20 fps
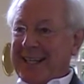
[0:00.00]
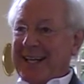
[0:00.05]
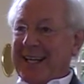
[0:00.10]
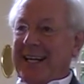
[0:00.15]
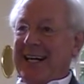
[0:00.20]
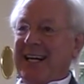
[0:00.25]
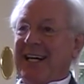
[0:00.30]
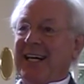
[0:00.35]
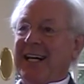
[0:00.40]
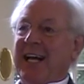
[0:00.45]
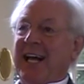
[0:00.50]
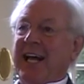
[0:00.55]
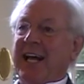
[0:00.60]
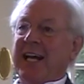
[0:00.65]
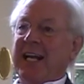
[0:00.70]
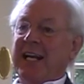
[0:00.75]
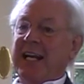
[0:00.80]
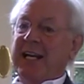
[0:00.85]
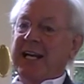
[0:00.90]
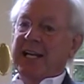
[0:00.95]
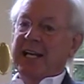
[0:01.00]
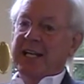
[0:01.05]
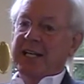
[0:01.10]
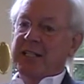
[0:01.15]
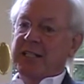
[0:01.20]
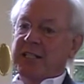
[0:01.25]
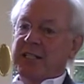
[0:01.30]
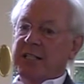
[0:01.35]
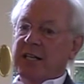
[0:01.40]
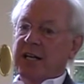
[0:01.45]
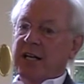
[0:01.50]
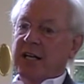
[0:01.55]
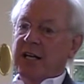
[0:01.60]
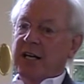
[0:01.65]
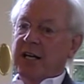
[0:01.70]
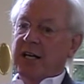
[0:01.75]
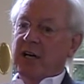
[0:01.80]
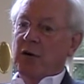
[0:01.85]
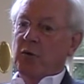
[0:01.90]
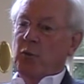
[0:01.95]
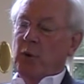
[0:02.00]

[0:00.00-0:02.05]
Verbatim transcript: uh, and it's uh,